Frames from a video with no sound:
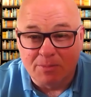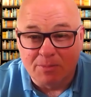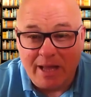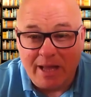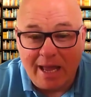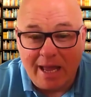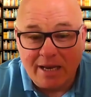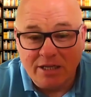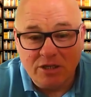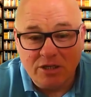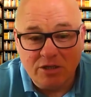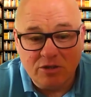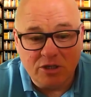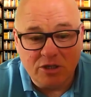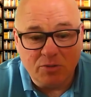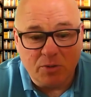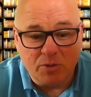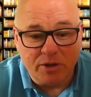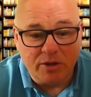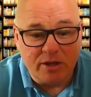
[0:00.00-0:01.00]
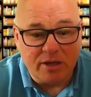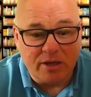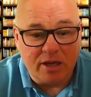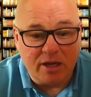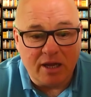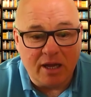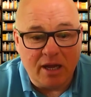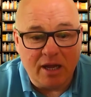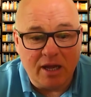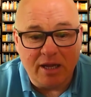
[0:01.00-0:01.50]
Helen, do you just want
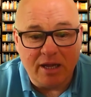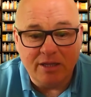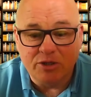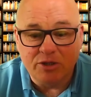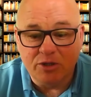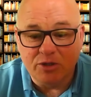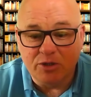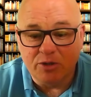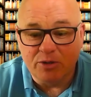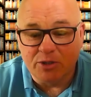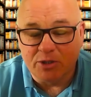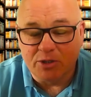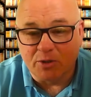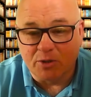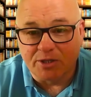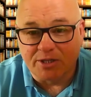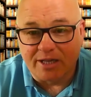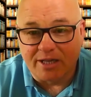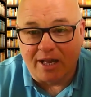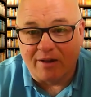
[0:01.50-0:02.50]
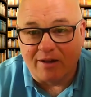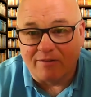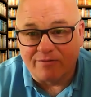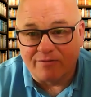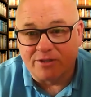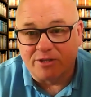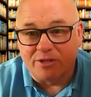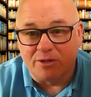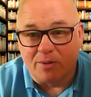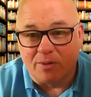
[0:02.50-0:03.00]
to introduce yourself
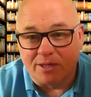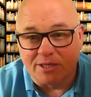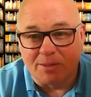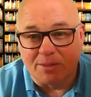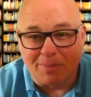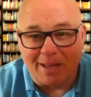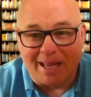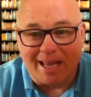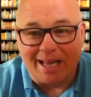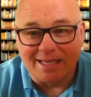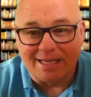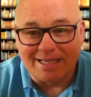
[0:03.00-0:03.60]
to us a bit?